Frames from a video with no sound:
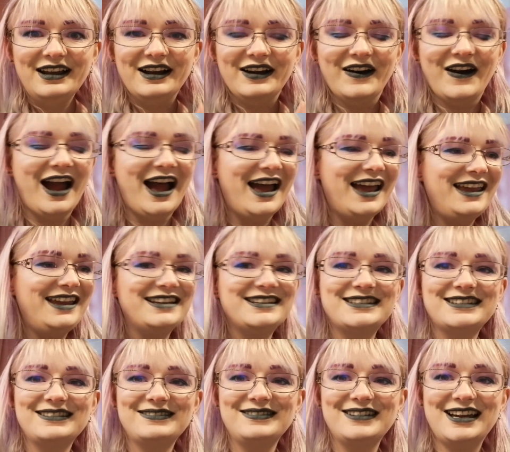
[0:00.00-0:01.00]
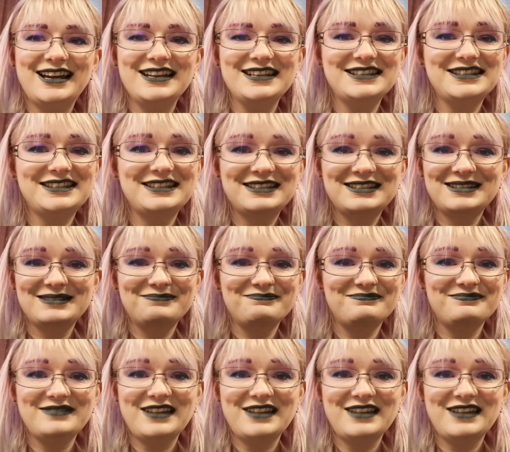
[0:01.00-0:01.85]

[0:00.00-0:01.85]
All right, that's